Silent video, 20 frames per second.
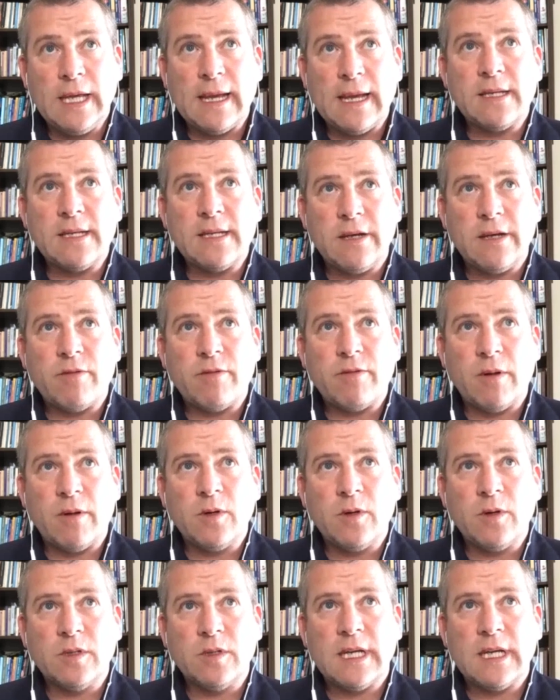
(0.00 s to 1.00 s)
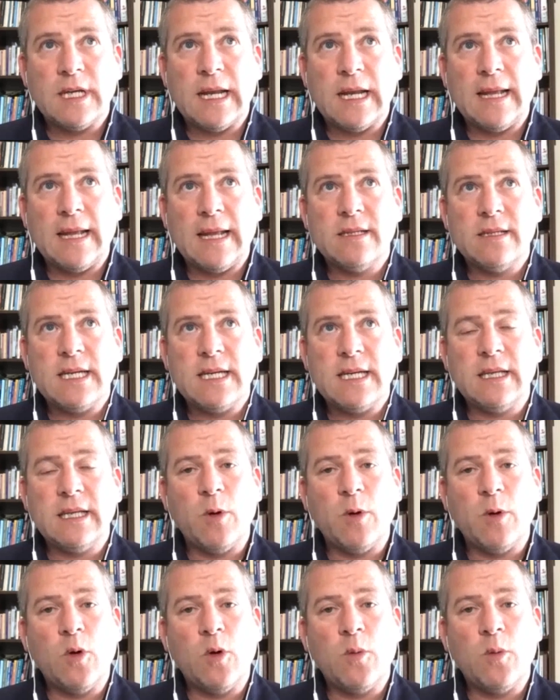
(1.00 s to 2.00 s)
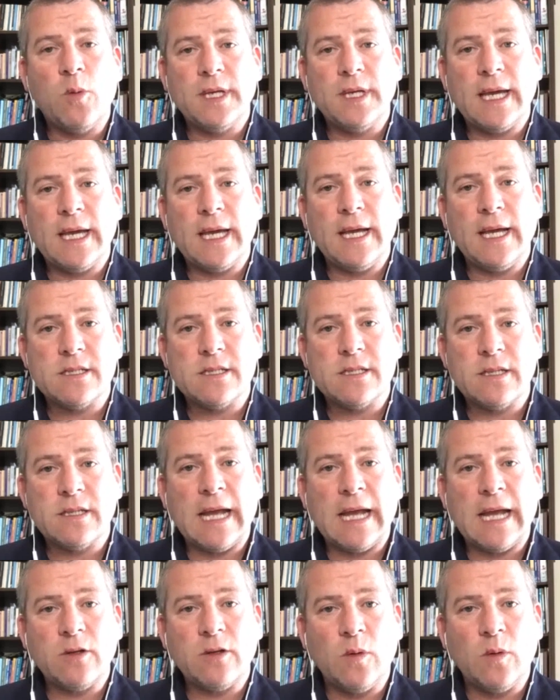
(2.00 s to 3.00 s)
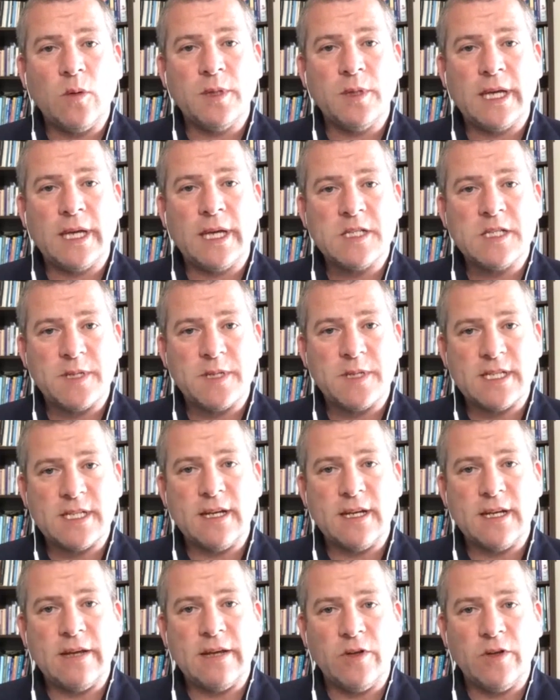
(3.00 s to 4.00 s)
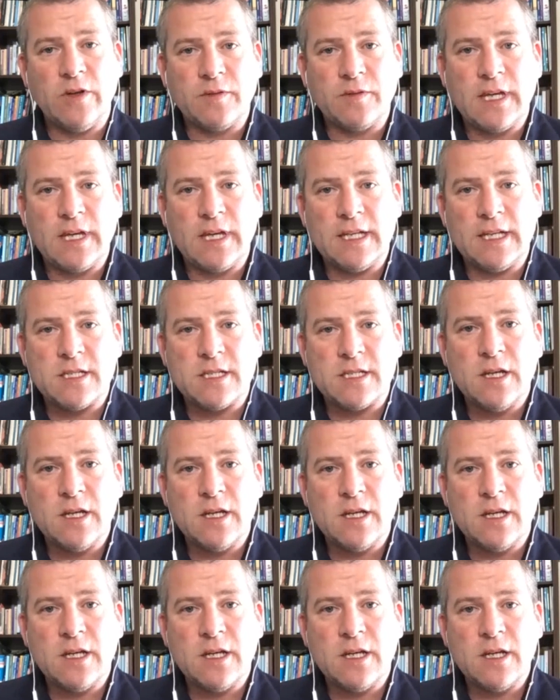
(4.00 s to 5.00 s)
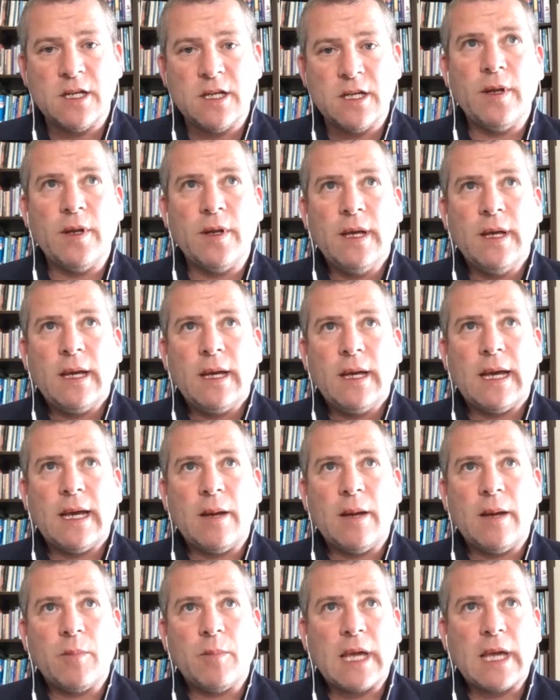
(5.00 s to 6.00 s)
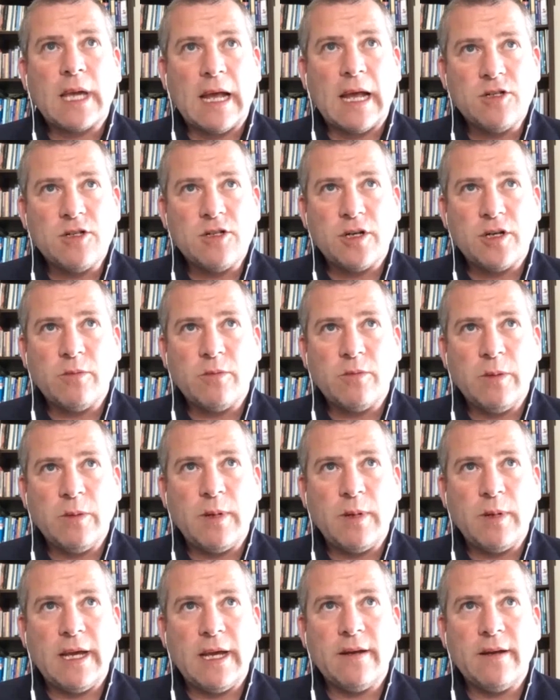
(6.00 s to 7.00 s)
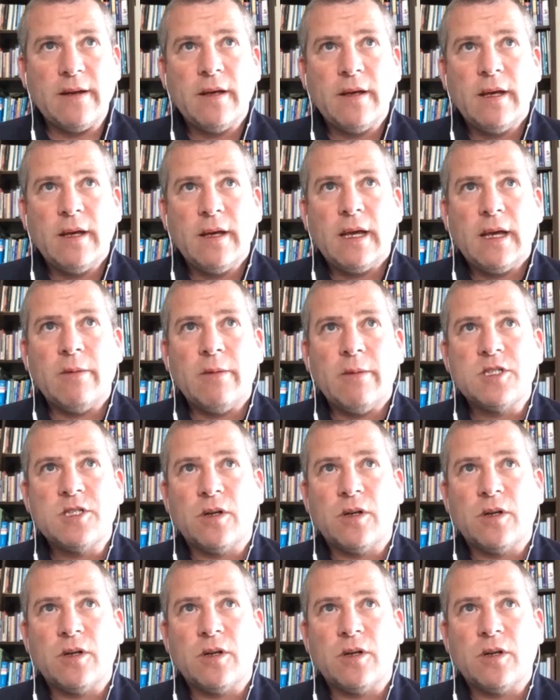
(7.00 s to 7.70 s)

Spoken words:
going in that day from the hotel and seeing them open the gates. They had to open the gates because they didn't have enough gates open. Caltra, we played.